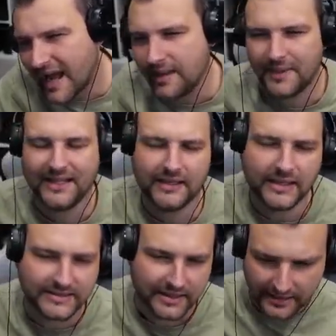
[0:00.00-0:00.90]
mean,
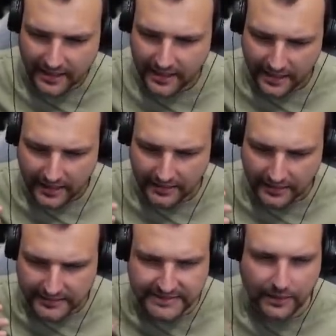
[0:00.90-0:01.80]
listen.
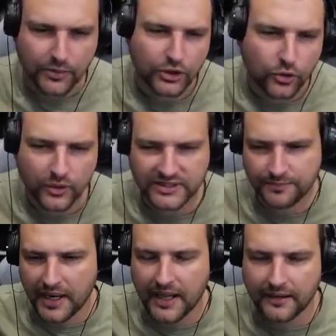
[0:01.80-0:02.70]
Someone who is
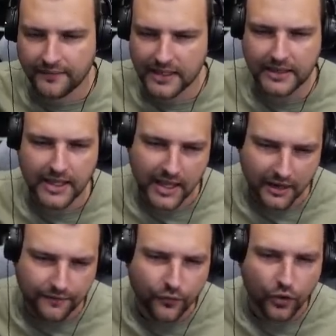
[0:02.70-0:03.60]
playing with a
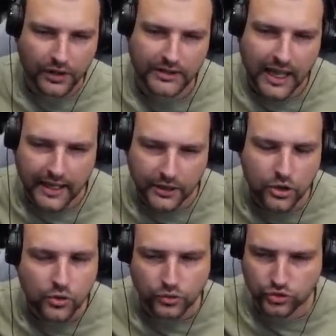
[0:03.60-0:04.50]
tier 4 tank,
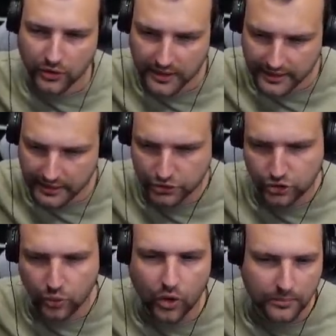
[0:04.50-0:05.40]
usually there is
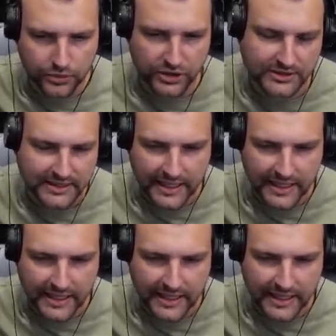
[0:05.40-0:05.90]
two options.